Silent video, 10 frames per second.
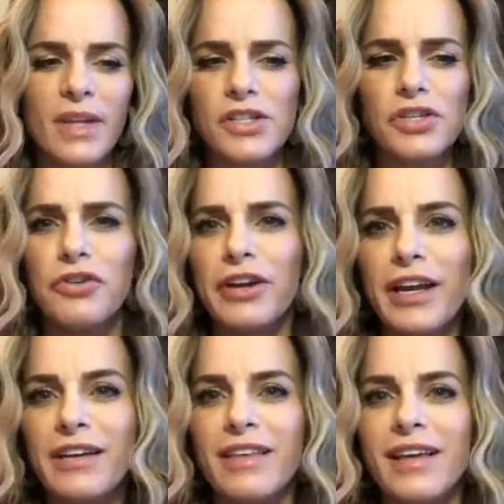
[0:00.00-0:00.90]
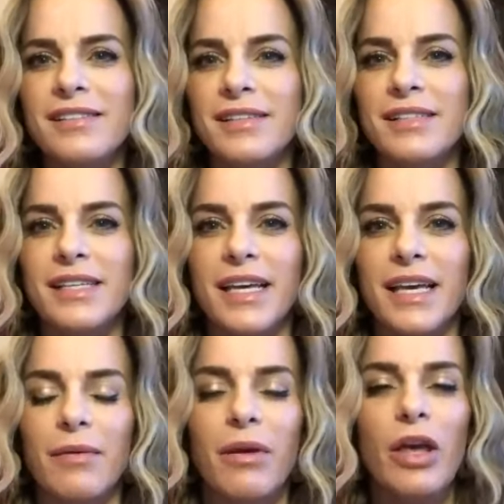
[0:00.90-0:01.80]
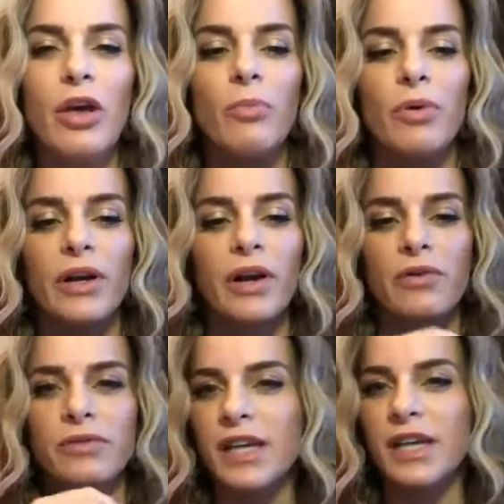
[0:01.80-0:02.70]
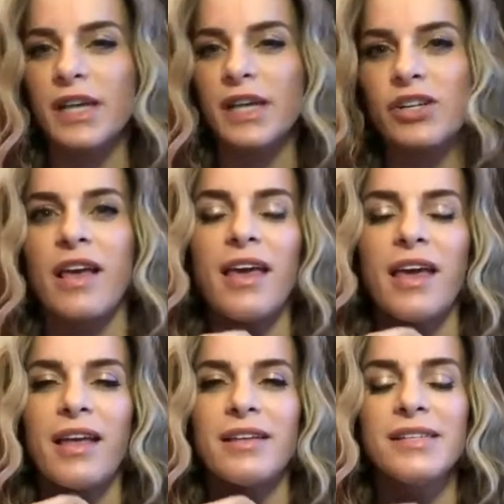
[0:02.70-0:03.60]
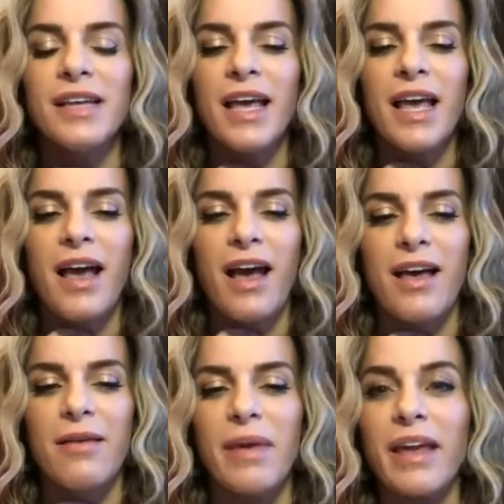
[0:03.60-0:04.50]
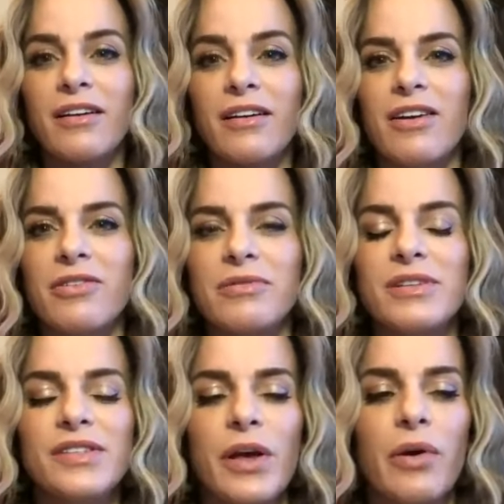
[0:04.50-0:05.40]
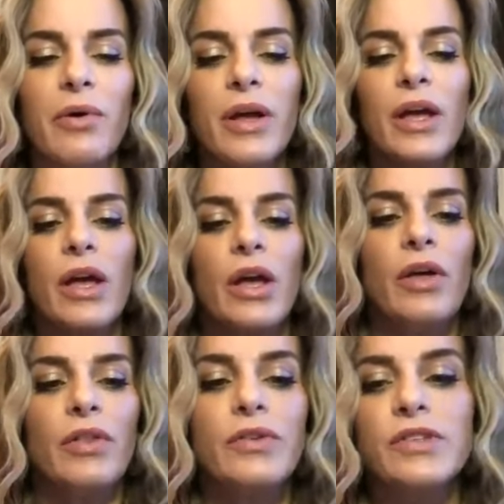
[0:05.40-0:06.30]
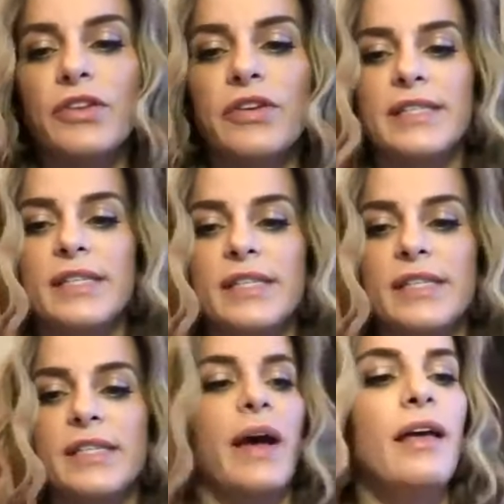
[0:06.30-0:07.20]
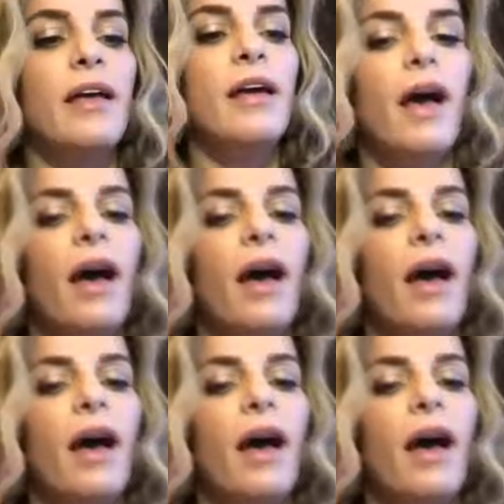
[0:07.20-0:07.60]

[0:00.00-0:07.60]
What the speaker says: do creative things and to put our own touch on it and make it our own. So those are the reasons why